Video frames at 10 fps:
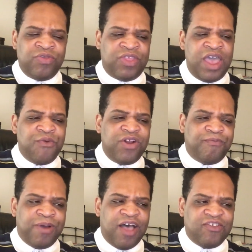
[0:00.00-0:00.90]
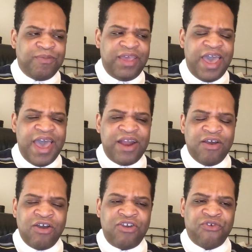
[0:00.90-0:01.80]
they would have possibly had
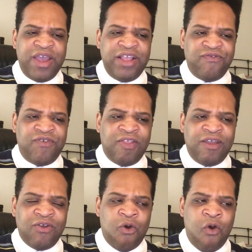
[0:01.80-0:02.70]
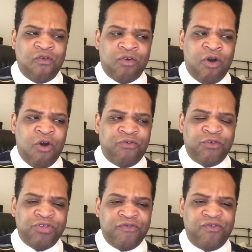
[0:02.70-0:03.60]
a great villain overall
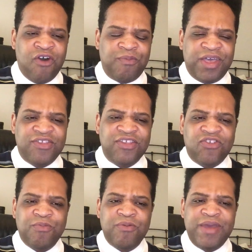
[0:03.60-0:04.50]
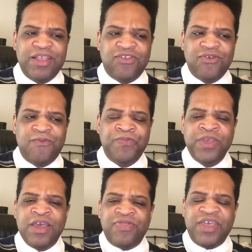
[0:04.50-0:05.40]
for the film. Because in Superman 2,
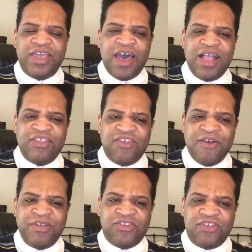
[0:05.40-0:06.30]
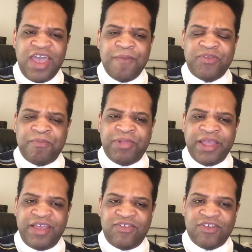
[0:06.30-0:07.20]
they got Terrence Stamp to
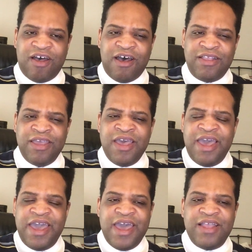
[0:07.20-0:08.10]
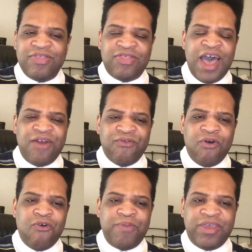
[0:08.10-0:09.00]
play Zod, and that
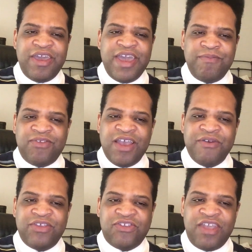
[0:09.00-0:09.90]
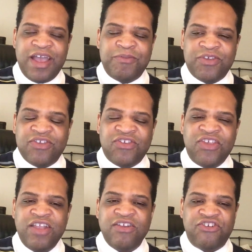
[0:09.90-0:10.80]
role became Terrence Stamp's
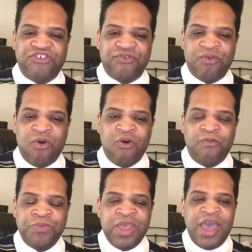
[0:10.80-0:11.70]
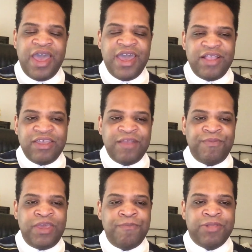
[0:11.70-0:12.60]
signature role, and it,
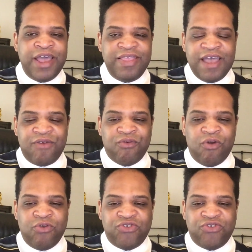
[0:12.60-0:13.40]
he played that role